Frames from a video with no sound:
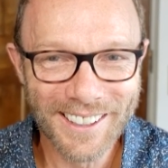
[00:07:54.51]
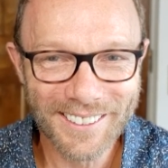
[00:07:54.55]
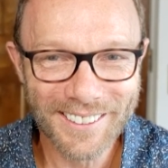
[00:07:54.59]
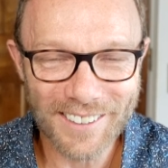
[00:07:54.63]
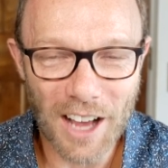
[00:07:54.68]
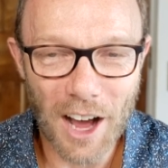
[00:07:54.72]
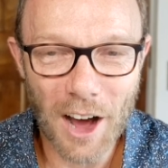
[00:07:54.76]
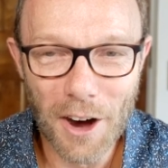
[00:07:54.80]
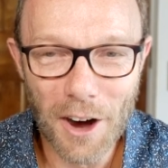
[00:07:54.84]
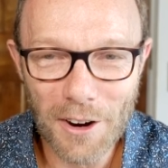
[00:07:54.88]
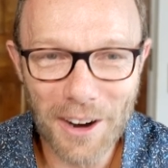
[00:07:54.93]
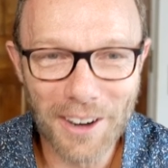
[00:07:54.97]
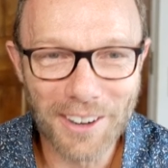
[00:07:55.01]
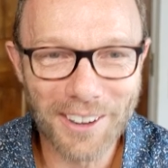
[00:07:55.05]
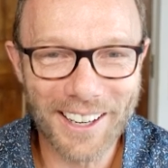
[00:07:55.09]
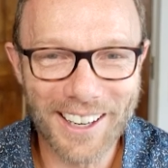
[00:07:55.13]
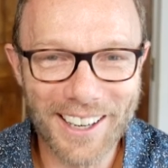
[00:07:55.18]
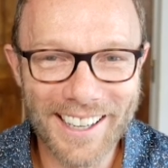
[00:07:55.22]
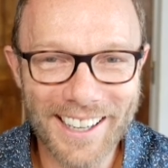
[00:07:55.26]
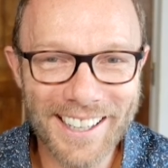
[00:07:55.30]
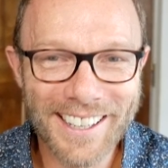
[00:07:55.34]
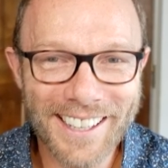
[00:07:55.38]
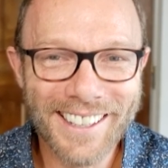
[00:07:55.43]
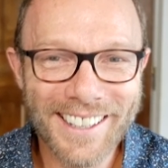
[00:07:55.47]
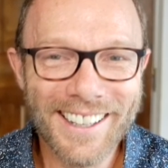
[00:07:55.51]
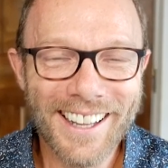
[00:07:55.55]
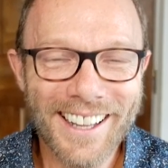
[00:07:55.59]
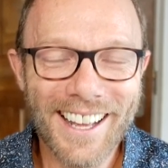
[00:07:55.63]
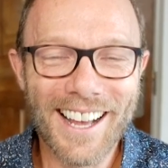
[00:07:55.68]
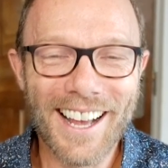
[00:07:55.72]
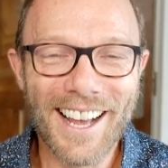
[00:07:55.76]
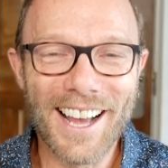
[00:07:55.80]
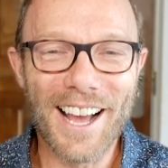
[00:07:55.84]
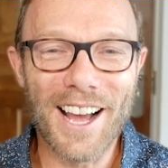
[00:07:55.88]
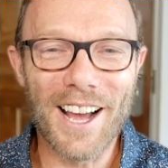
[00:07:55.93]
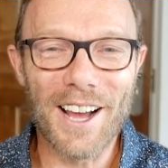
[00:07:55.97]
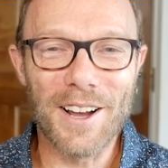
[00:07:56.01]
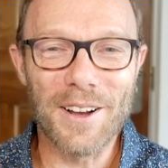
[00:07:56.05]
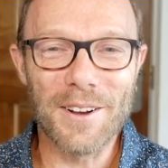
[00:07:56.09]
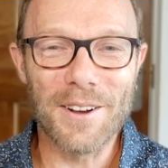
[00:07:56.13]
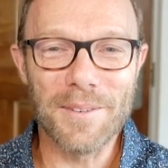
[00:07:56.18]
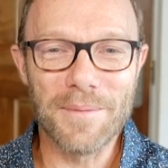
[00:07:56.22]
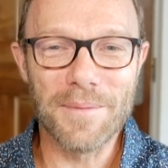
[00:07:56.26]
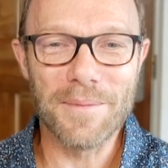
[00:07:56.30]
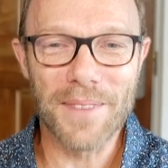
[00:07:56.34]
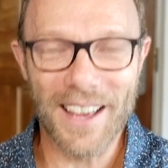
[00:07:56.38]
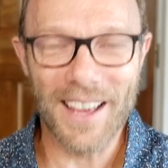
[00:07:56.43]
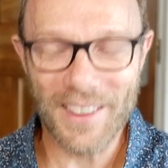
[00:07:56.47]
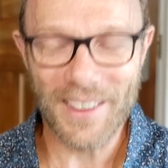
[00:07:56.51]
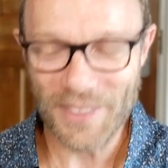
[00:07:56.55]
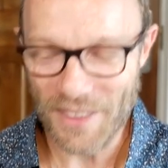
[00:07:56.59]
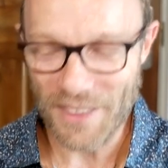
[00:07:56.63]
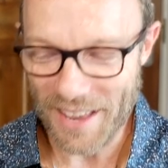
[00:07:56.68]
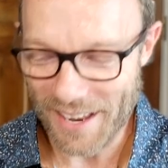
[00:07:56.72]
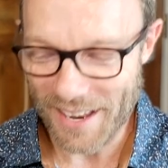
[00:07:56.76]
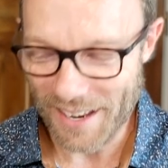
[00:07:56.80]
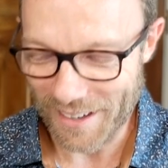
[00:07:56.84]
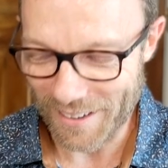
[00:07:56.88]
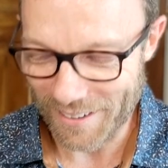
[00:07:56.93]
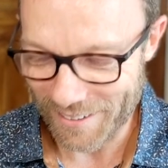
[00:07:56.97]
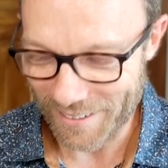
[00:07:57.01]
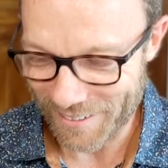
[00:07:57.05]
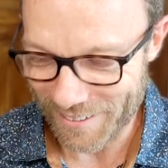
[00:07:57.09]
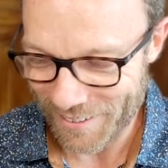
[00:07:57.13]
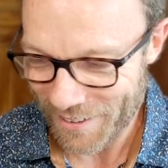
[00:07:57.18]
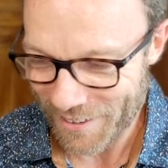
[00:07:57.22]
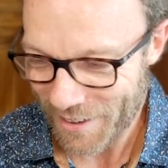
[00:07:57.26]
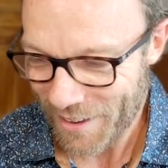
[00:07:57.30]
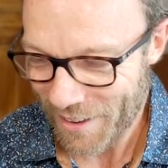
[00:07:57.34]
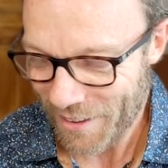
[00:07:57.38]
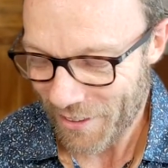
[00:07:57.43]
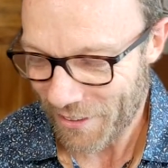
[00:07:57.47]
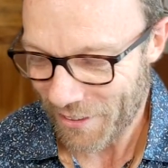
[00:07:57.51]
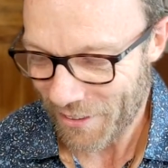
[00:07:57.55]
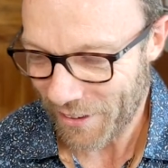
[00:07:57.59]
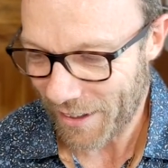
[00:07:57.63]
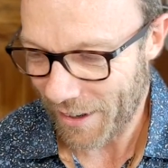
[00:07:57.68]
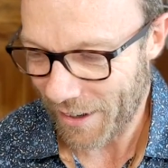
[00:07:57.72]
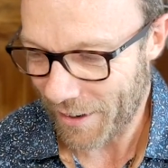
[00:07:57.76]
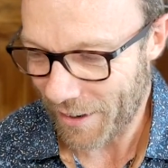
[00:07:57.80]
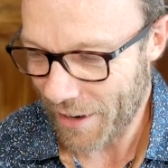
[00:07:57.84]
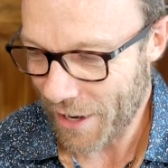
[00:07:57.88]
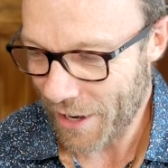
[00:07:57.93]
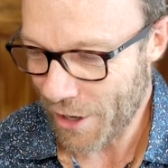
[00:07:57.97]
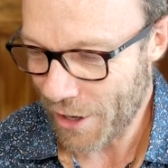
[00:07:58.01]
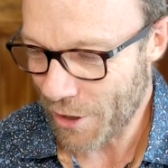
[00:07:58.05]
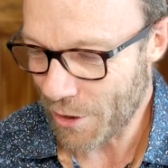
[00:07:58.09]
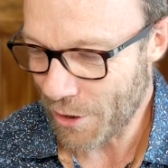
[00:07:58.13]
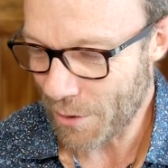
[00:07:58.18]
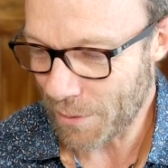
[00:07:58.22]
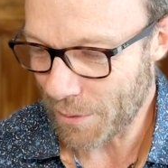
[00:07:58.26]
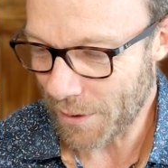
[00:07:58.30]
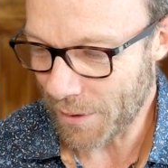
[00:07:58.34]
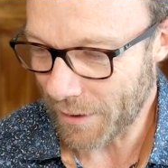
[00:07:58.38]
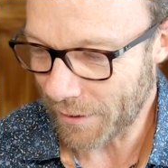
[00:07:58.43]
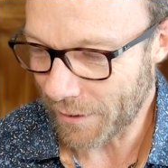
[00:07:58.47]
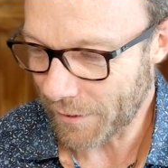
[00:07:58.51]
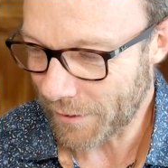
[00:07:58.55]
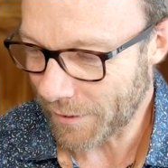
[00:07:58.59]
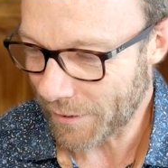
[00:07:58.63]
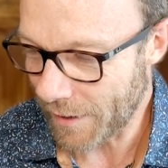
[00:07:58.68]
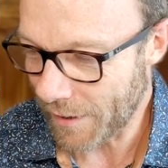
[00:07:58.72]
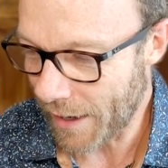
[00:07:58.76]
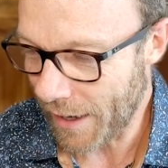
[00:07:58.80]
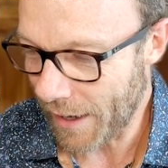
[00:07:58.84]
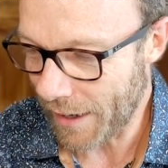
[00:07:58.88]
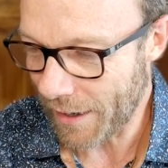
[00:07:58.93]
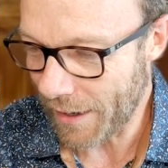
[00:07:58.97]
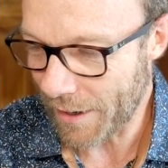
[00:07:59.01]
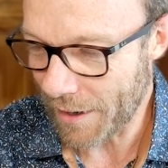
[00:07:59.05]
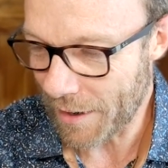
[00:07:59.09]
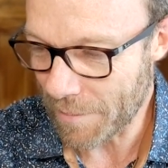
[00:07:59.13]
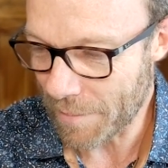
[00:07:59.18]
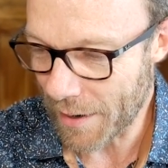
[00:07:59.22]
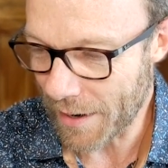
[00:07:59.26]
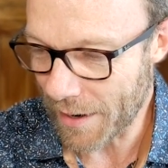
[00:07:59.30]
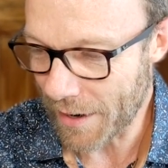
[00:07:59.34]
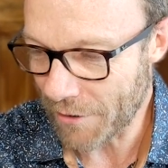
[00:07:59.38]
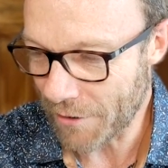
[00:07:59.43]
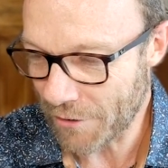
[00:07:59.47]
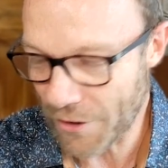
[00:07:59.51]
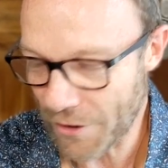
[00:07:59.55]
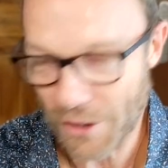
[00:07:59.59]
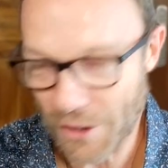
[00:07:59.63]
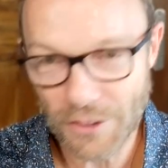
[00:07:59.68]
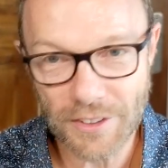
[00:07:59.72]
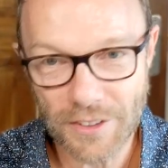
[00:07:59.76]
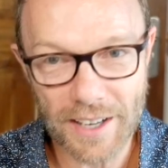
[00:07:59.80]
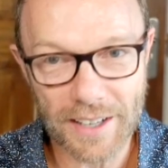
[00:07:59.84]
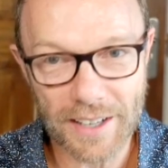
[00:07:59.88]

Oh, okay. And then the guy who was my first tech